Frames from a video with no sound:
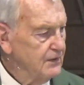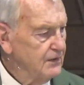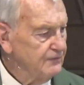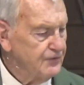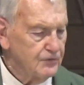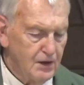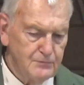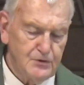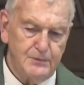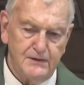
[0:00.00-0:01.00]
if you come
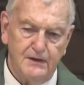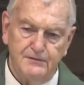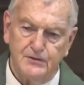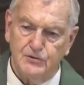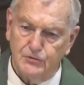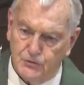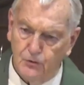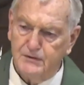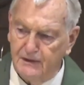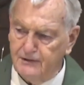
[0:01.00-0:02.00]
to believe that you
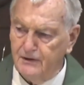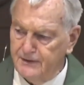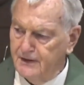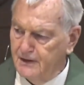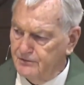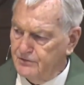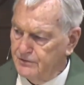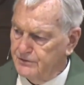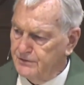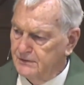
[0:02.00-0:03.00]
don't have all the
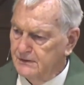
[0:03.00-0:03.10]
answers,